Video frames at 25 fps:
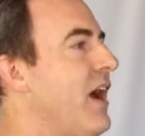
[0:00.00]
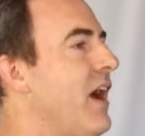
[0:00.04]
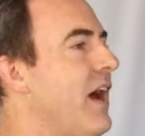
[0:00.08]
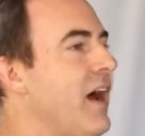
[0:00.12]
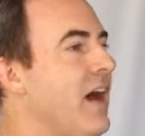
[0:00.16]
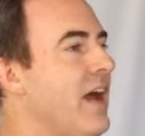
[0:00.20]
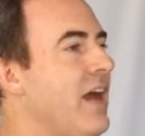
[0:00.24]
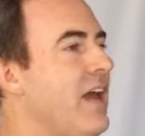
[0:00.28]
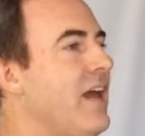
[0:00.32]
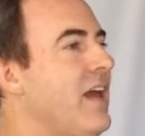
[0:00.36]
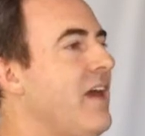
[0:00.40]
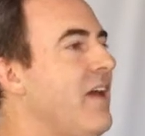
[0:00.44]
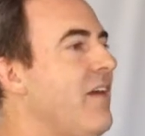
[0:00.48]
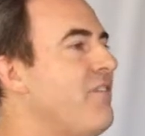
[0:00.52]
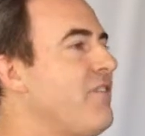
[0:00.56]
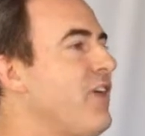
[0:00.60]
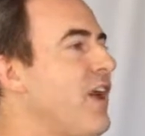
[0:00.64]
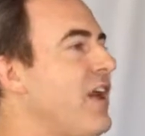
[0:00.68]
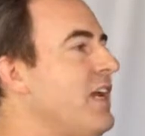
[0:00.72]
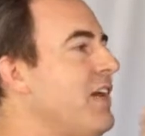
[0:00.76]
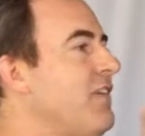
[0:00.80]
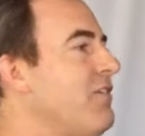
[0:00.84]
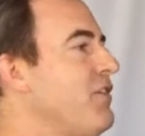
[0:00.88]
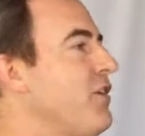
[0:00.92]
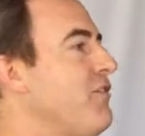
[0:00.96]
If
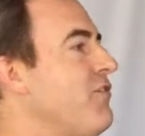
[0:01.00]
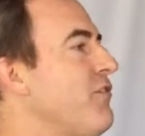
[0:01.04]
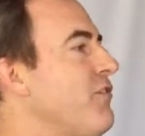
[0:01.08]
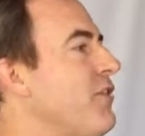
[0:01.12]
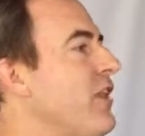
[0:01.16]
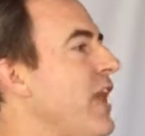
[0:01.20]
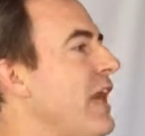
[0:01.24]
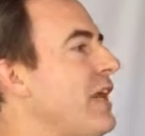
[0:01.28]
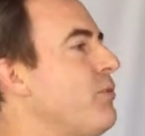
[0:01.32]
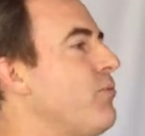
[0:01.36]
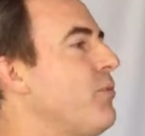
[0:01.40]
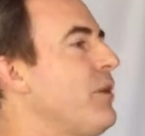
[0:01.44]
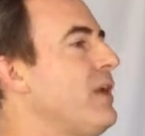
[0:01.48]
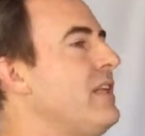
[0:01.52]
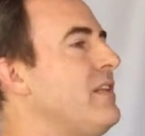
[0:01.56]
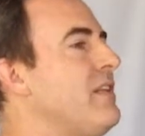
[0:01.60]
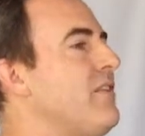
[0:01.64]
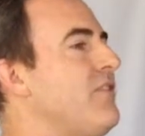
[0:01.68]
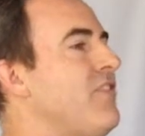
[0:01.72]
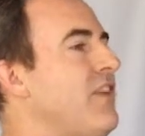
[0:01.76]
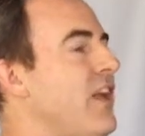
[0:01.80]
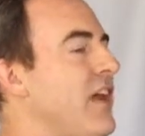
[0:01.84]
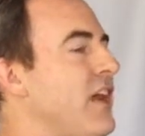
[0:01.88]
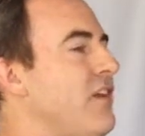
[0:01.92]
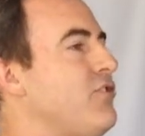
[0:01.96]
any of you read
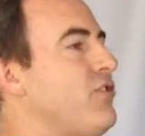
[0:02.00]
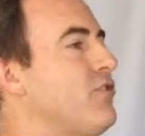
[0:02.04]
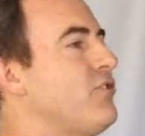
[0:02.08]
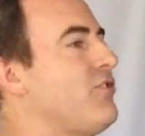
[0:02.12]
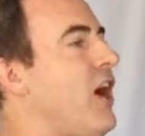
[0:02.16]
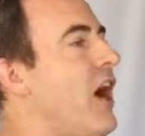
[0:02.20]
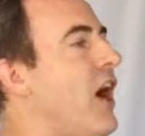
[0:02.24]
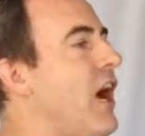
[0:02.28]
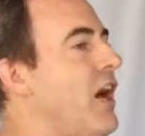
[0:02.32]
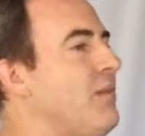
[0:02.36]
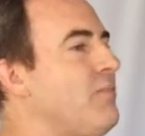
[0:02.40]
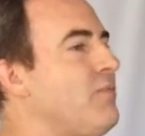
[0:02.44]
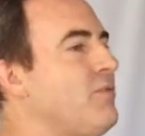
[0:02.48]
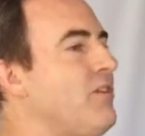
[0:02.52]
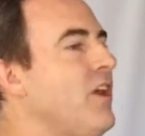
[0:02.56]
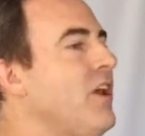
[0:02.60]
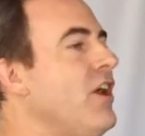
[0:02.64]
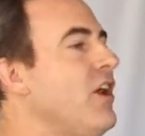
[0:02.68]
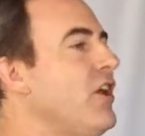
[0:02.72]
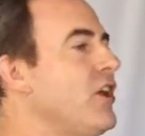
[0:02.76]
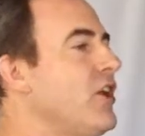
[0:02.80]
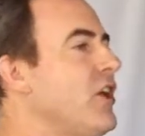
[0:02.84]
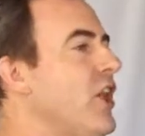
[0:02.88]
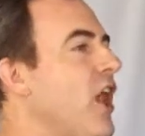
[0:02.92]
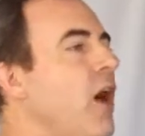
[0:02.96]
the Financial Times,
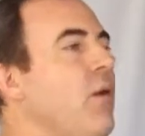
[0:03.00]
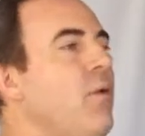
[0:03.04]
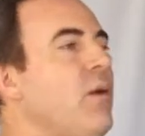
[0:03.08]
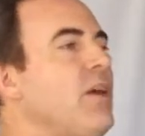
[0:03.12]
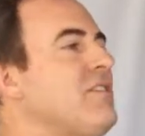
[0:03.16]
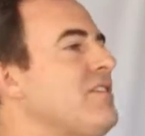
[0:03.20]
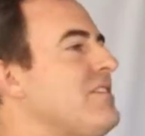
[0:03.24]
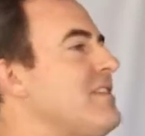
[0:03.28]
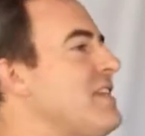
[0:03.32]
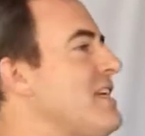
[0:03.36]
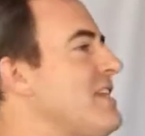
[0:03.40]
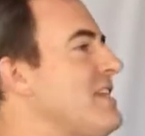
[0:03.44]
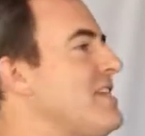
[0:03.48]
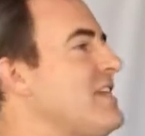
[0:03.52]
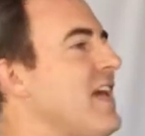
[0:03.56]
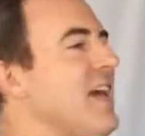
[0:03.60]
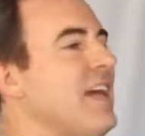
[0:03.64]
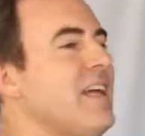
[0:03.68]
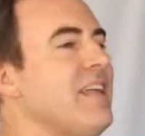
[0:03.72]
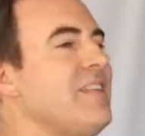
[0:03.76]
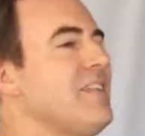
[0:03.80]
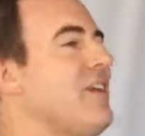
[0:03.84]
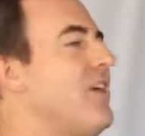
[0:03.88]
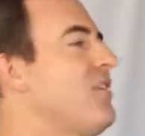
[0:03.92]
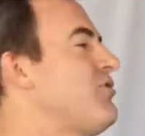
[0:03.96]
you'll always see
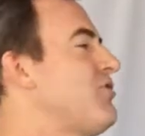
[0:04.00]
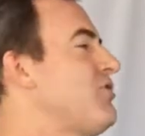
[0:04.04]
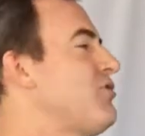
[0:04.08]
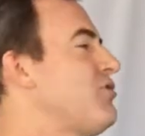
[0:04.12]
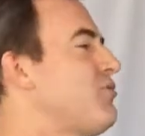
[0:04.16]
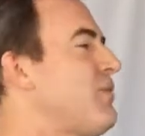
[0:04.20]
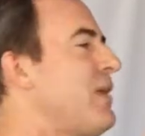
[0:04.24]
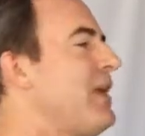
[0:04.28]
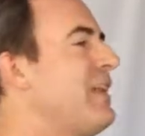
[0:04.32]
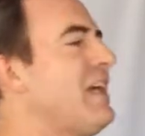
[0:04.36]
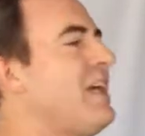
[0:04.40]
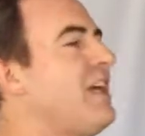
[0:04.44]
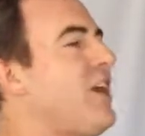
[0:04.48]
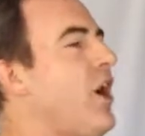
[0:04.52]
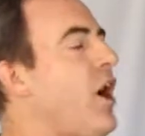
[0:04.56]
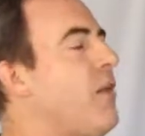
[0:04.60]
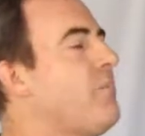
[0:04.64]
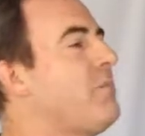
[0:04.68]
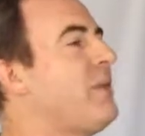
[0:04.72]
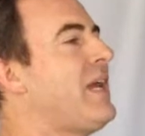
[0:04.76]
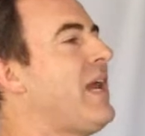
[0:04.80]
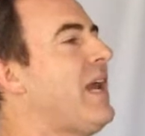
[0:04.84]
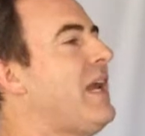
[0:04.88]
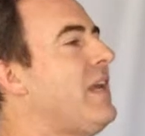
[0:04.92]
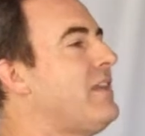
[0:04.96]
there's this really
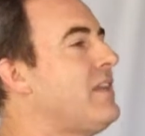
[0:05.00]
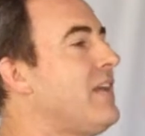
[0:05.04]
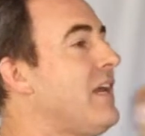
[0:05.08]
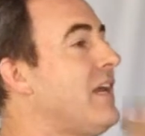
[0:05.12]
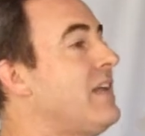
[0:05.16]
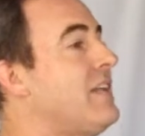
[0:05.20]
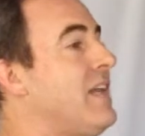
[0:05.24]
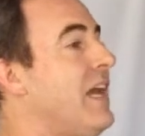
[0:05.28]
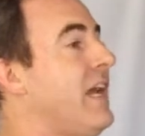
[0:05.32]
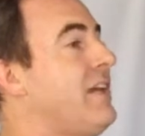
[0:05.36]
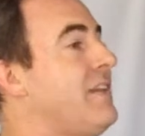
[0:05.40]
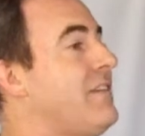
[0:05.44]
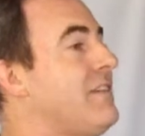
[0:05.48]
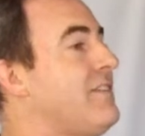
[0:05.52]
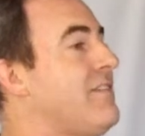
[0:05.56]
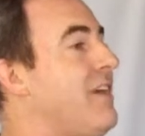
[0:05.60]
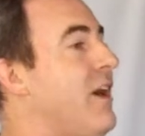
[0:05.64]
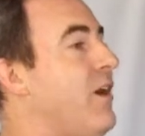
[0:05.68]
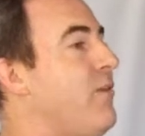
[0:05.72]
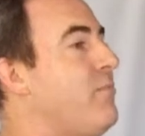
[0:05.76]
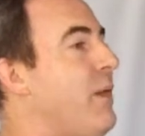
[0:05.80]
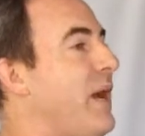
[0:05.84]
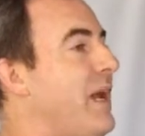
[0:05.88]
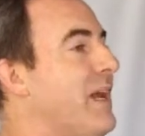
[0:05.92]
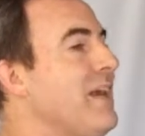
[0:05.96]
complicated thing and they get the
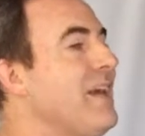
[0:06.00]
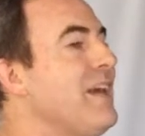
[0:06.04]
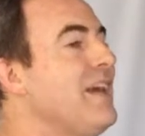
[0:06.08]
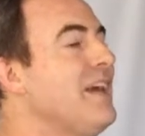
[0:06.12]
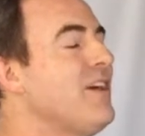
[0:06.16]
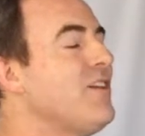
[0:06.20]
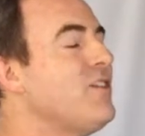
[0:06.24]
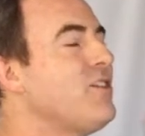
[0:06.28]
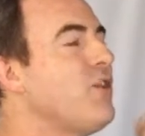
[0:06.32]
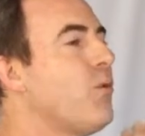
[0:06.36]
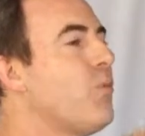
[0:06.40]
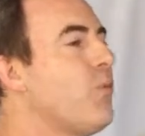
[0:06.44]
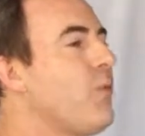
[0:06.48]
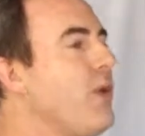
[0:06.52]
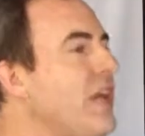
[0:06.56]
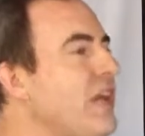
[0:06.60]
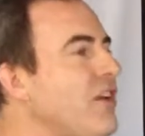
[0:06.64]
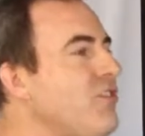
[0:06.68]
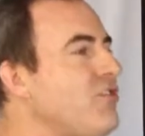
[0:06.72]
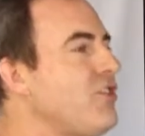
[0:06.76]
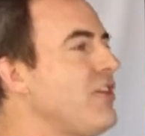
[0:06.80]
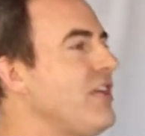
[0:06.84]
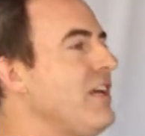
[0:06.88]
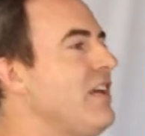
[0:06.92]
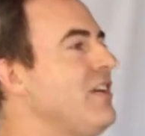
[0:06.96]
sound bite. The
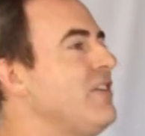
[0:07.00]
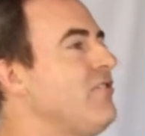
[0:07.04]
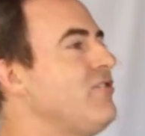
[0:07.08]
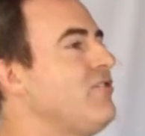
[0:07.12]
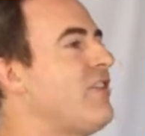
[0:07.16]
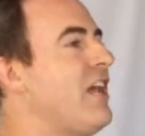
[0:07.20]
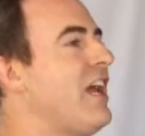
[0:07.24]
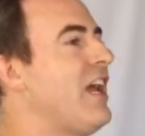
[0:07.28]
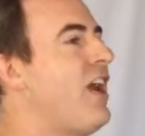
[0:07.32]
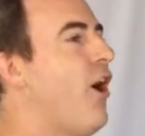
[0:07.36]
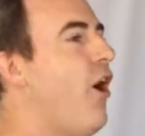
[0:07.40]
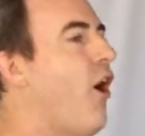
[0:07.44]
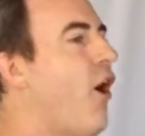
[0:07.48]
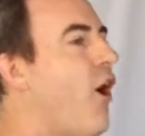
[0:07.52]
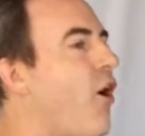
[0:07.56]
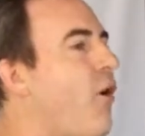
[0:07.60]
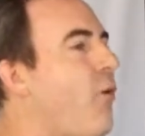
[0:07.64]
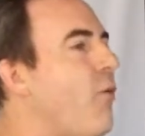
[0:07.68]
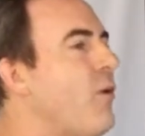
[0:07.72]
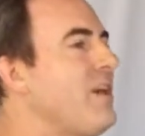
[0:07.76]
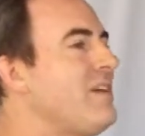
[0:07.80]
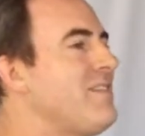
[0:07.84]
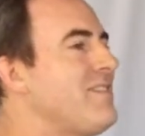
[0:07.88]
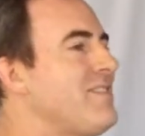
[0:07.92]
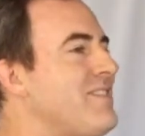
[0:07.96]
reason is they
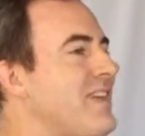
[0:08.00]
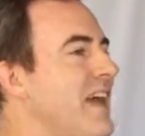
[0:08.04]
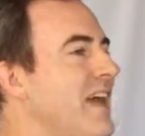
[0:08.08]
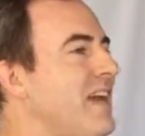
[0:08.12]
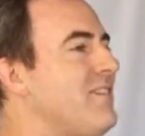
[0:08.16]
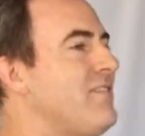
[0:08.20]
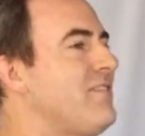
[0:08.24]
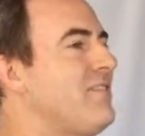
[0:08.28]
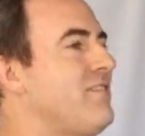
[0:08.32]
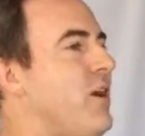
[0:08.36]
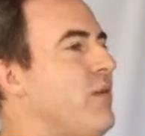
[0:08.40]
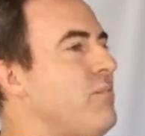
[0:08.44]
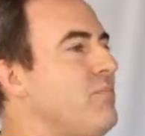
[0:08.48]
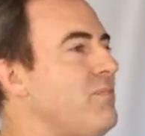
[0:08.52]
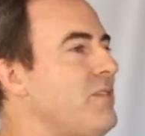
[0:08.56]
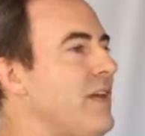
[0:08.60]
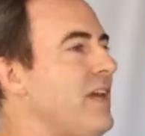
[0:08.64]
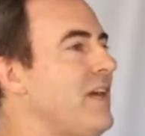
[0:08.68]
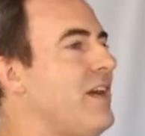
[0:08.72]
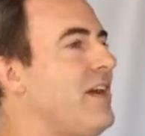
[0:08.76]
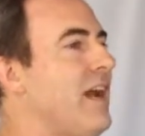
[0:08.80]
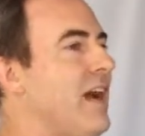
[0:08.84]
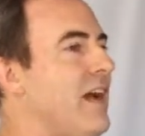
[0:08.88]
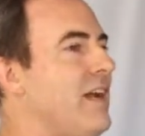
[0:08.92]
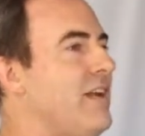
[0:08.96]
always say
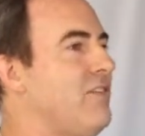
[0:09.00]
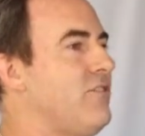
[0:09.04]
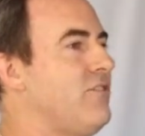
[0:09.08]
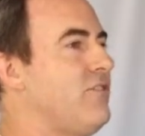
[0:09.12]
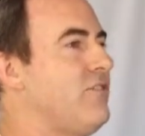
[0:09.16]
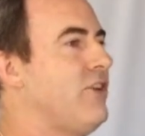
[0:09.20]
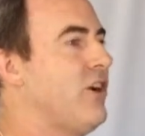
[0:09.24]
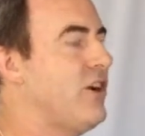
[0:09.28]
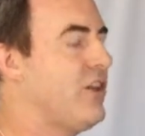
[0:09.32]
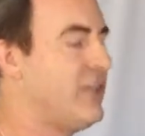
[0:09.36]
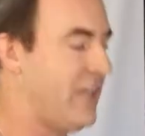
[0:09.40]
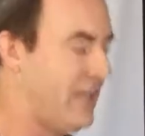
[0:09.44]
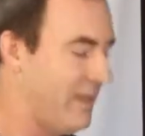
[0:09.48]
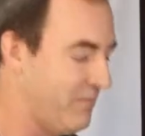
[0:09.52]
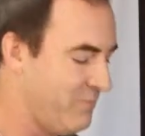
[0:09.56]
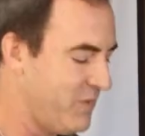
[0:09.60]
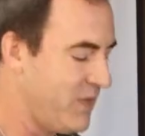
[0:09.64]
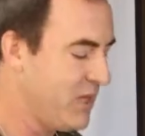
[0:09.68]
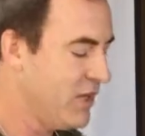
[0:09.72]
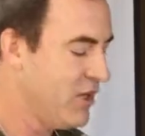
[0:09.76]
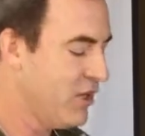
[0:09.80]
something kind of snarky.